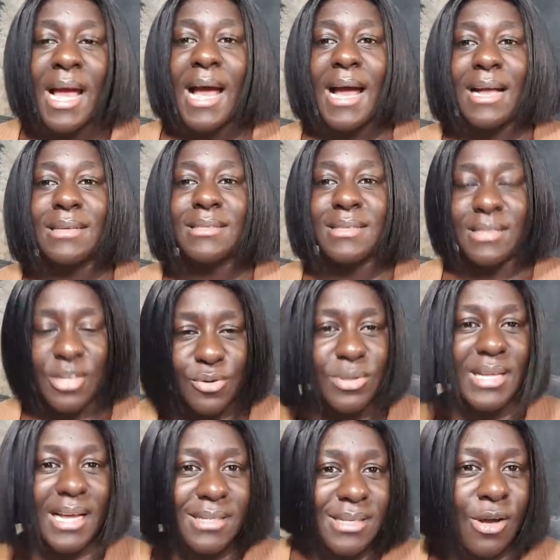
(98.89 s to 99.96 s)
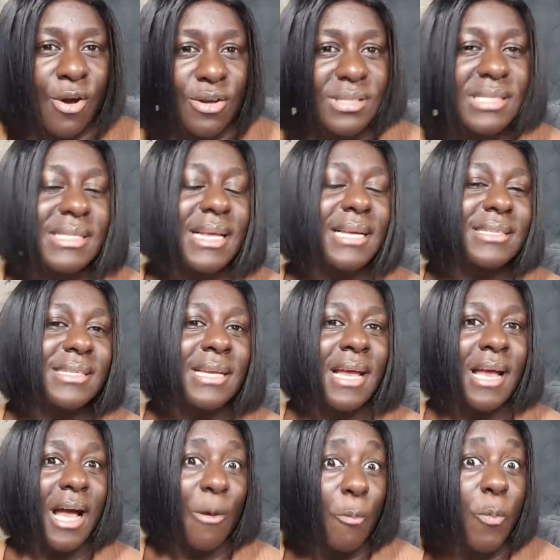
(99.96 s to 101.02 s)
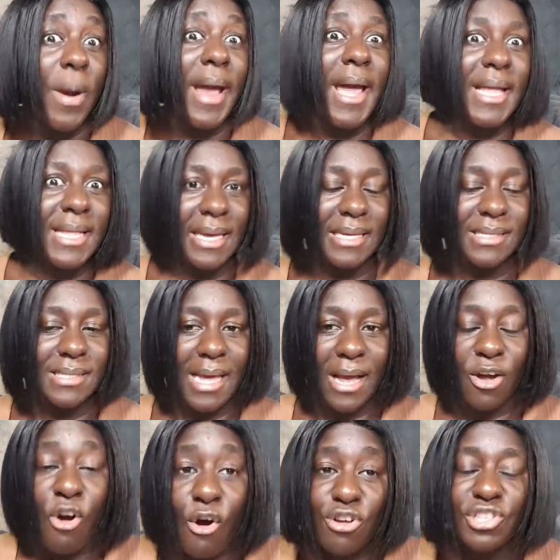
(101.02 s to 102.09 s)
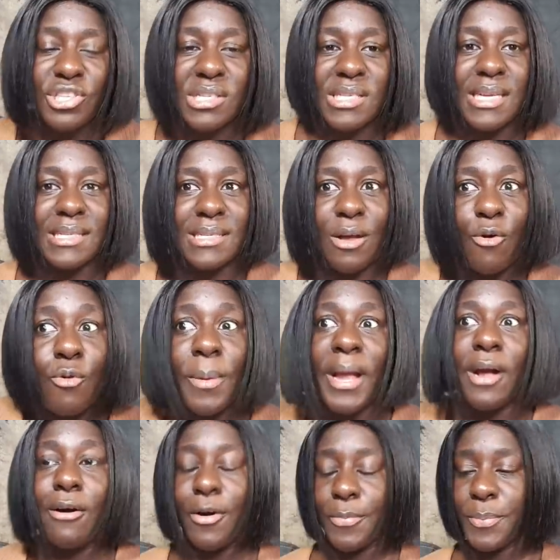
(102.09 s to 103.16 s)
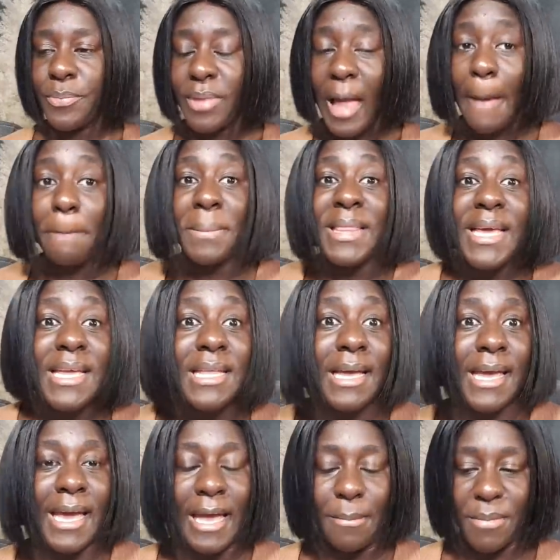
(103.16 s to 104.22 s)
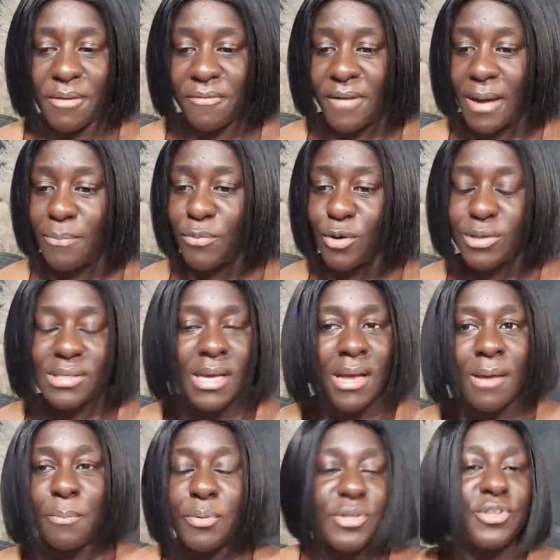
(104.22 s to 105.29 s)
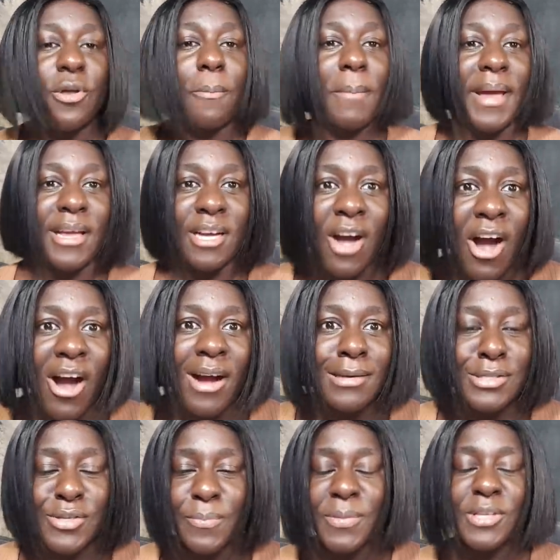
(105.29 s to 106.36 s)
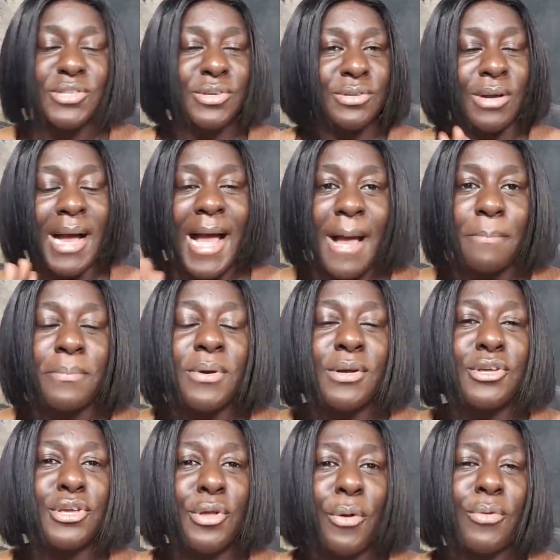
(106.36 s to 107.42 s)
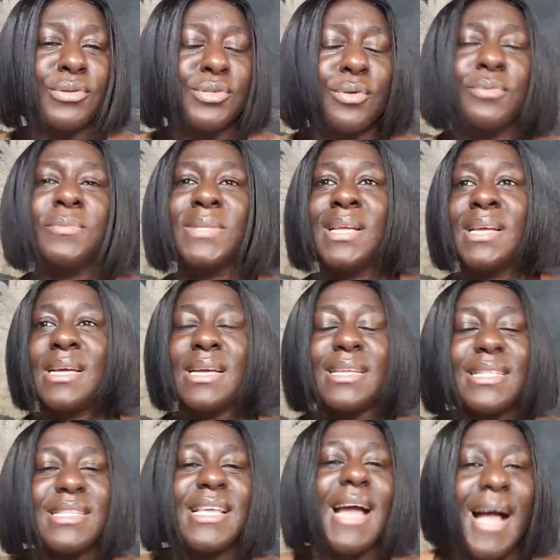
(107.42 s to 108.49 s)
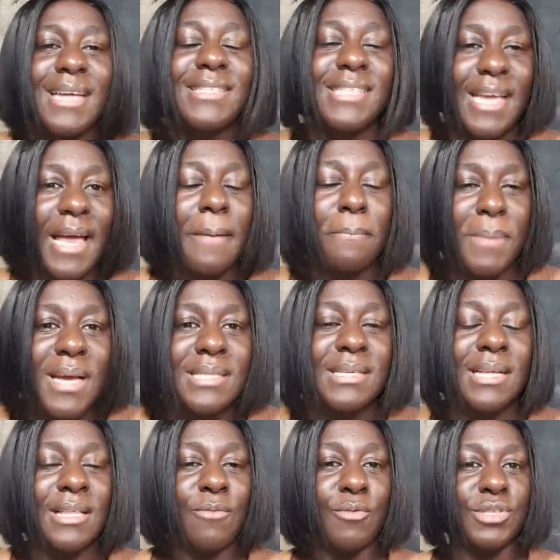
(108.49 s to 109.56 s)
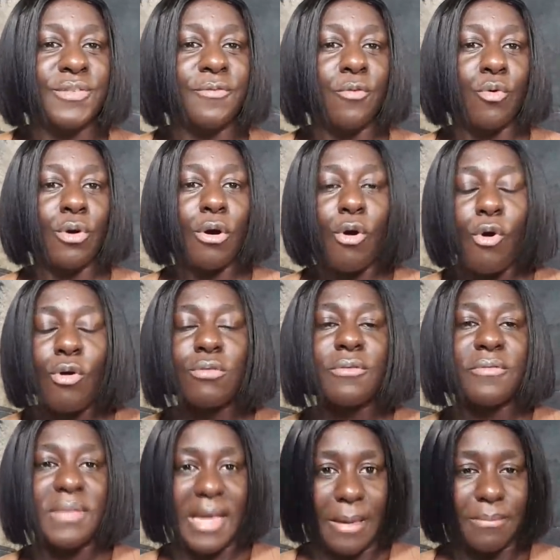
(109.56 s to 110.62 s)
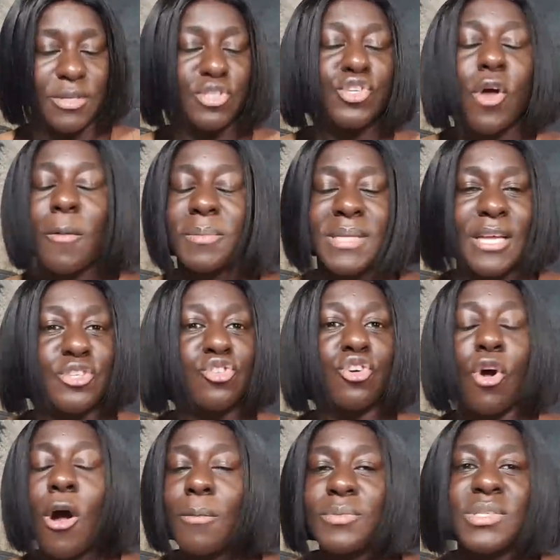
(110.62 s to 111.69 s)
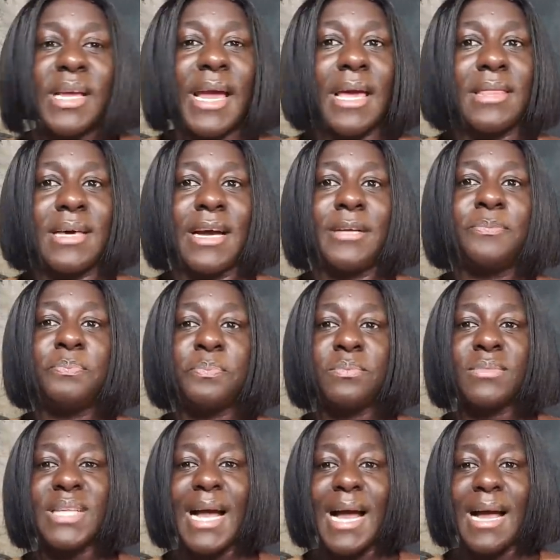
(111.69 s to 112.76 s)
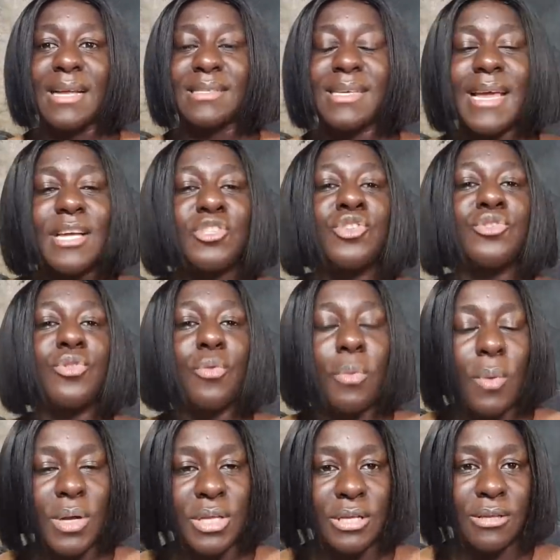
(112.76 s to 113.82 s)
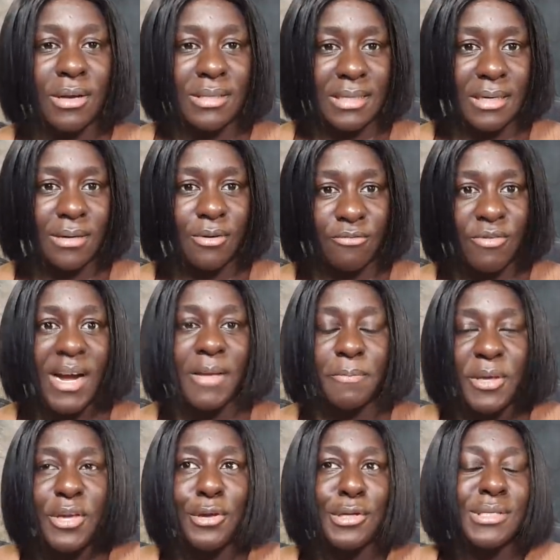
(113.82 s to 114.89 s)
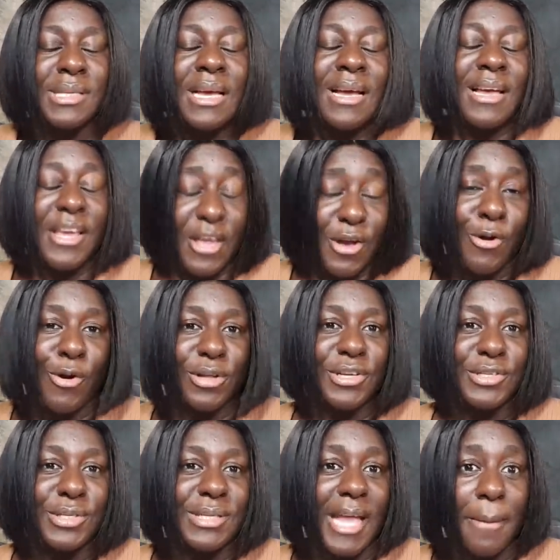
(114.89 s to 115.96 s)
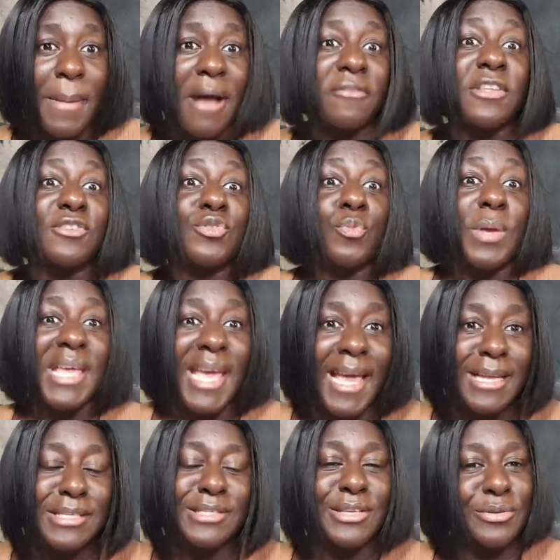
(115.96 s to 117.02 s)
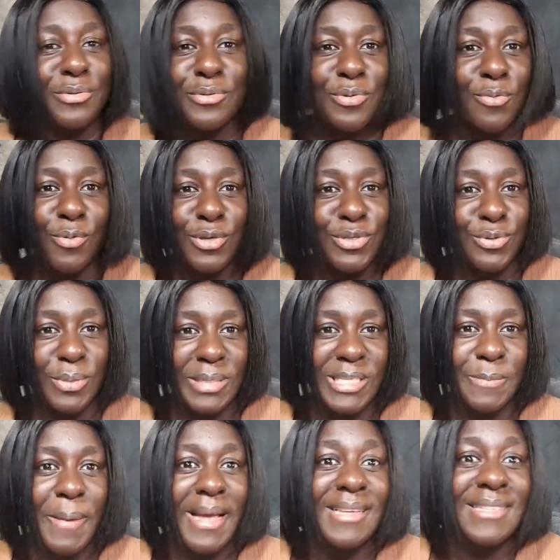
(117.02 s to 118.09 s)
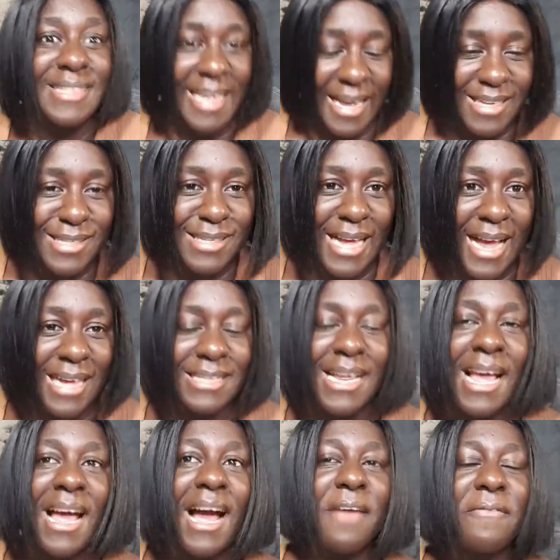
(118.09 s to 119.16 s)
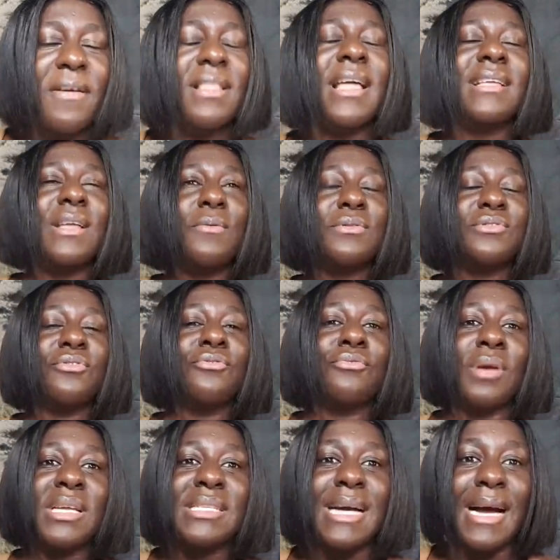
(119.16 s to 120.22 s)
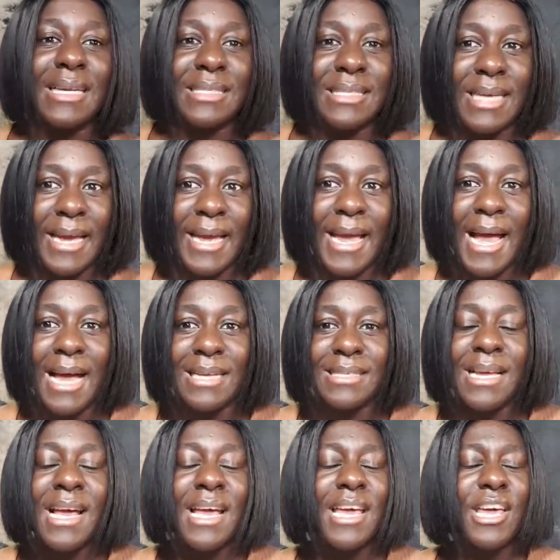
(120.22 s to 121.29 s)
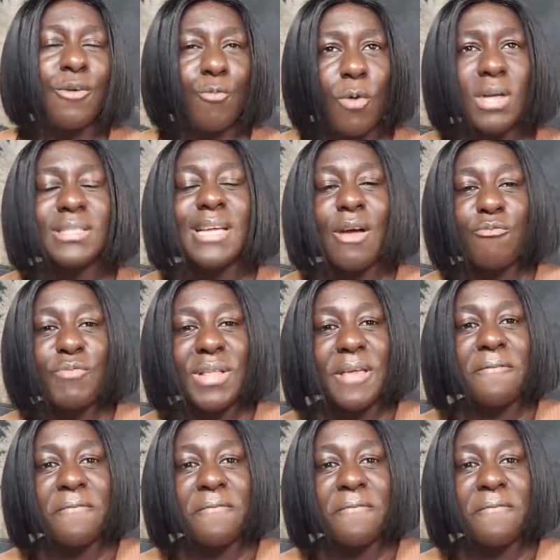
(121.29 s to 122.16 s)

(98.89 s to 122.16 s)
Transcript: And you know, that's constant awareness and consciousness that, oh my god, I'm playing a game. If I'm not putting up my guard, something's gonna happen, you know. So the idea basically was for all of them, the top 10, to come together and get to know one another, all right? Because according to them, after this weekend, they don't know what to expect next. And I felt like that was a great idea, and it worked out really